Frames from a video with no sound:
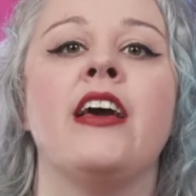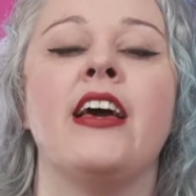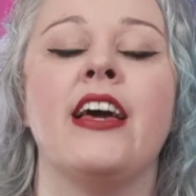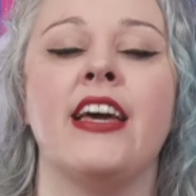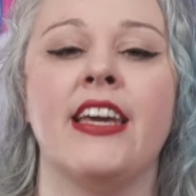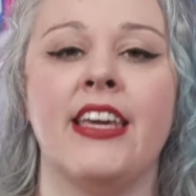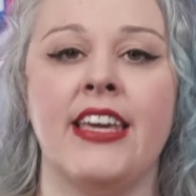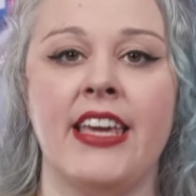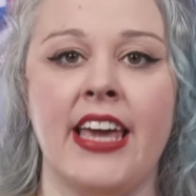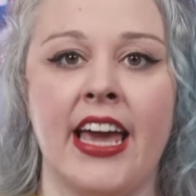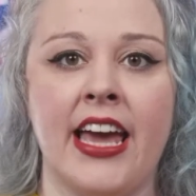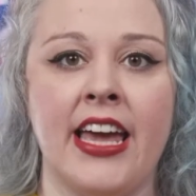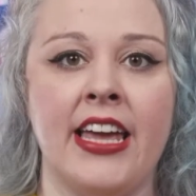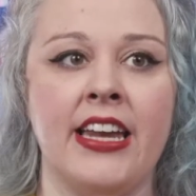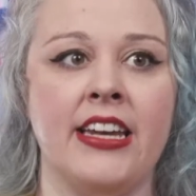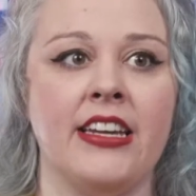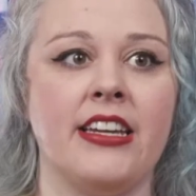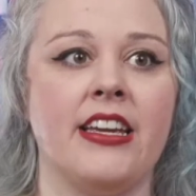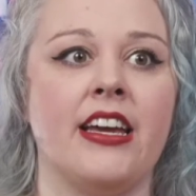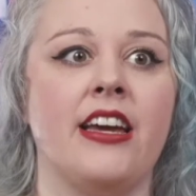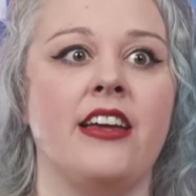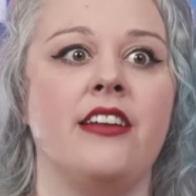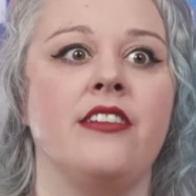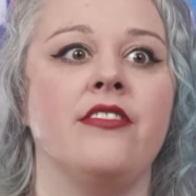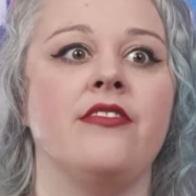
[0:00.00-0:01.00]
Again,
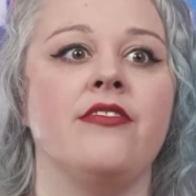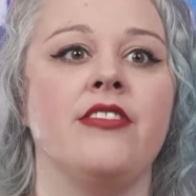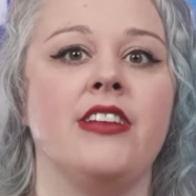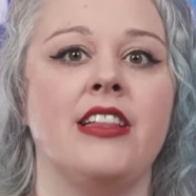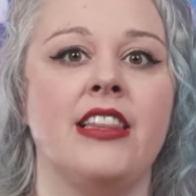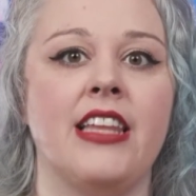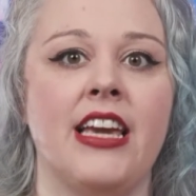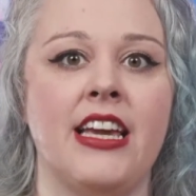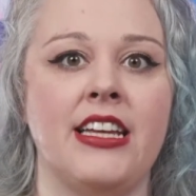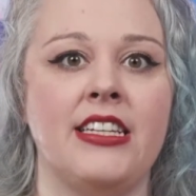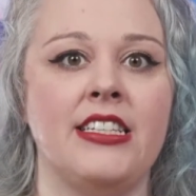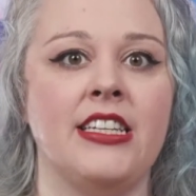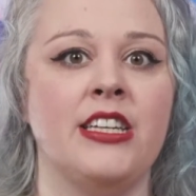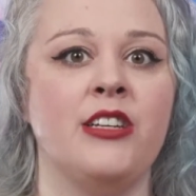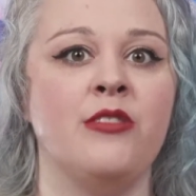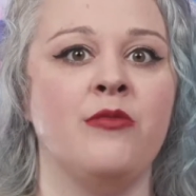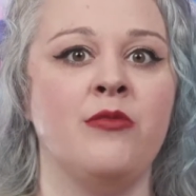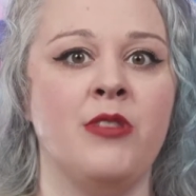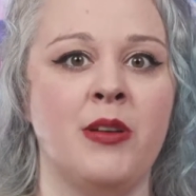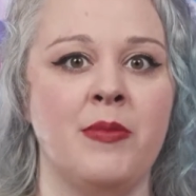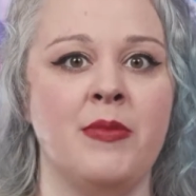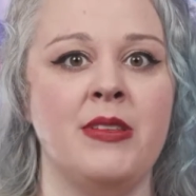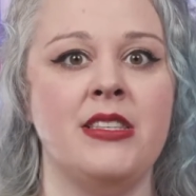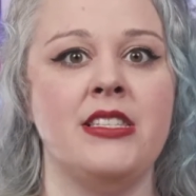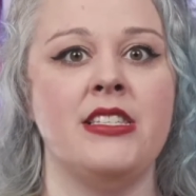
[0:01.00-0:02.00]
kind of relating
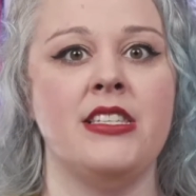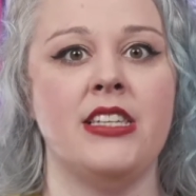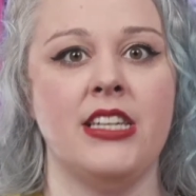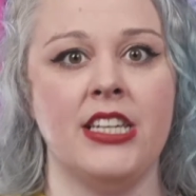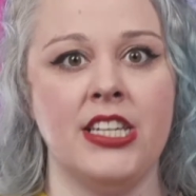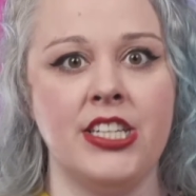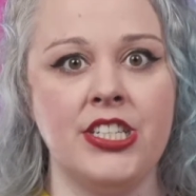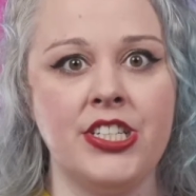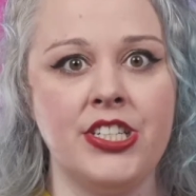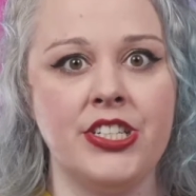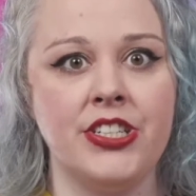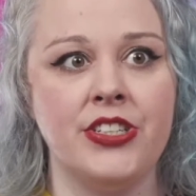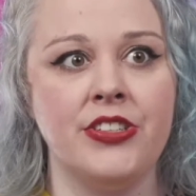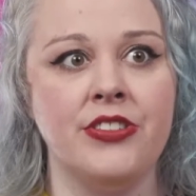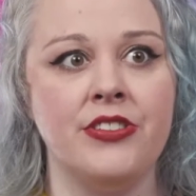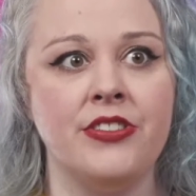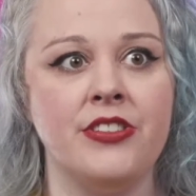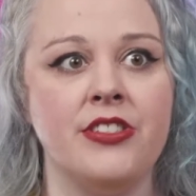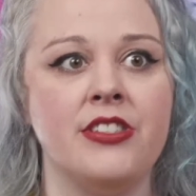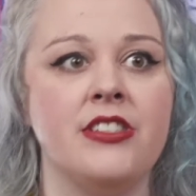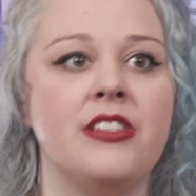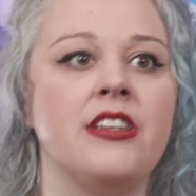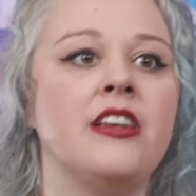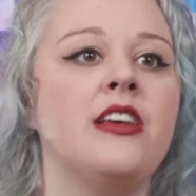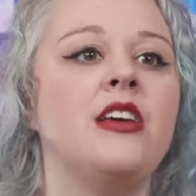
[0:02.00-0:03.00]
women's
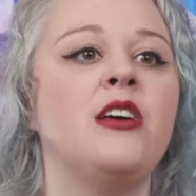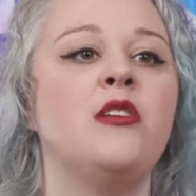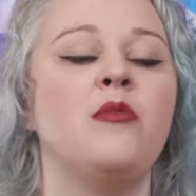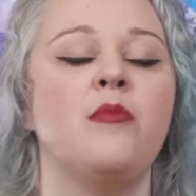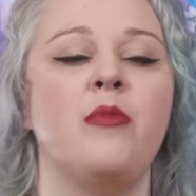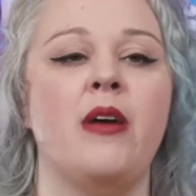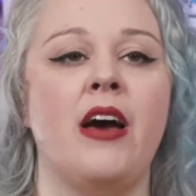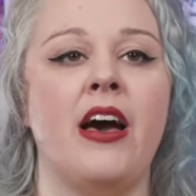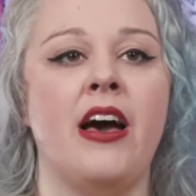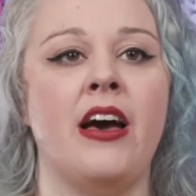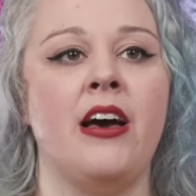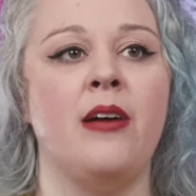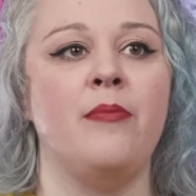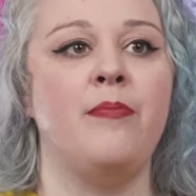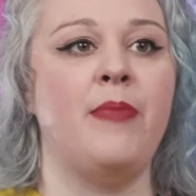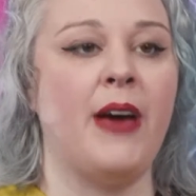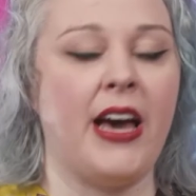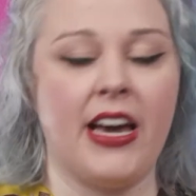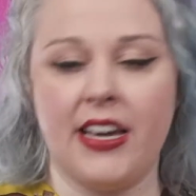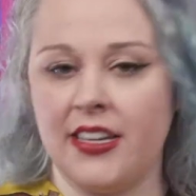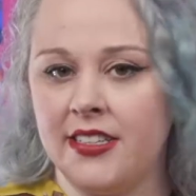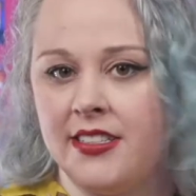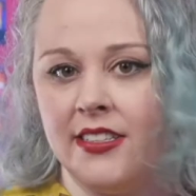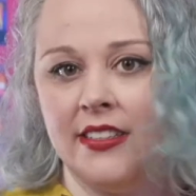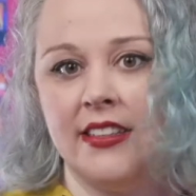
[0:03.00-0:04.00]
issues
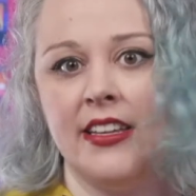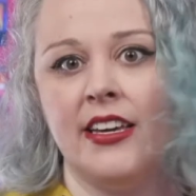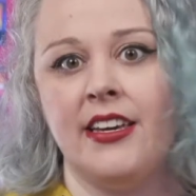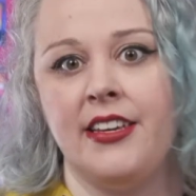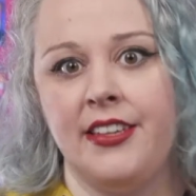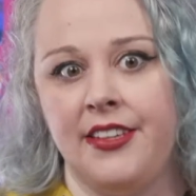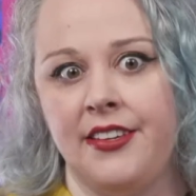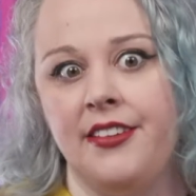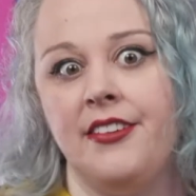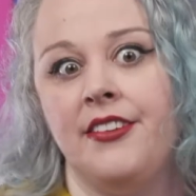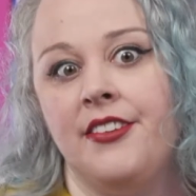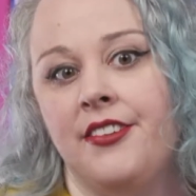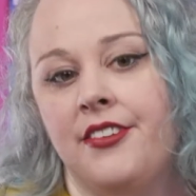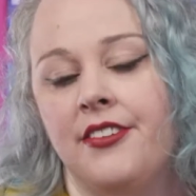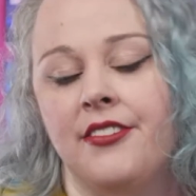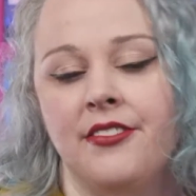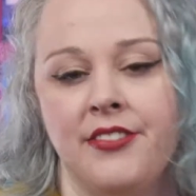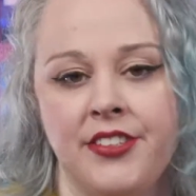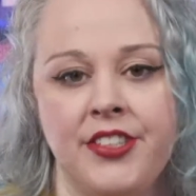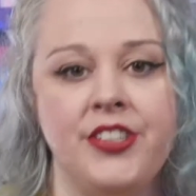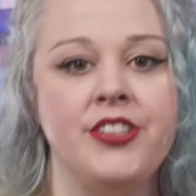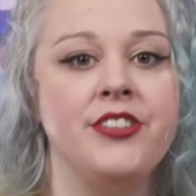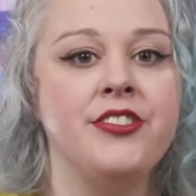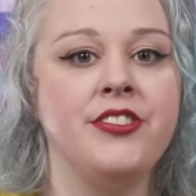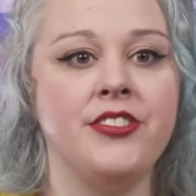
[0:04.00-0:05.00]
back to their,
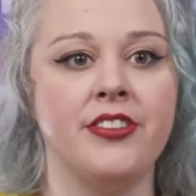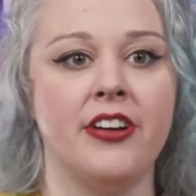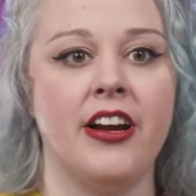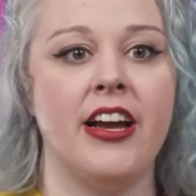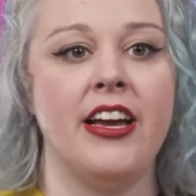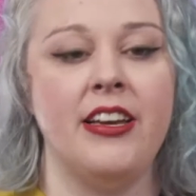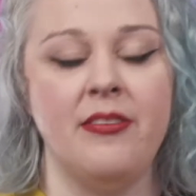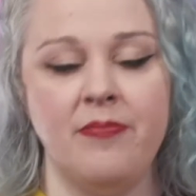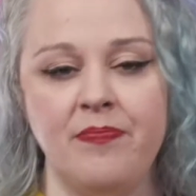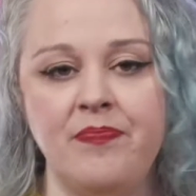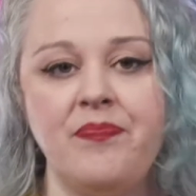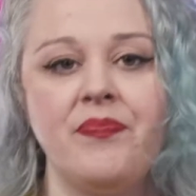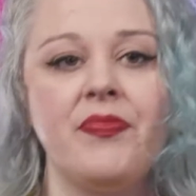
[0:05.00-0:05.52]
uteri.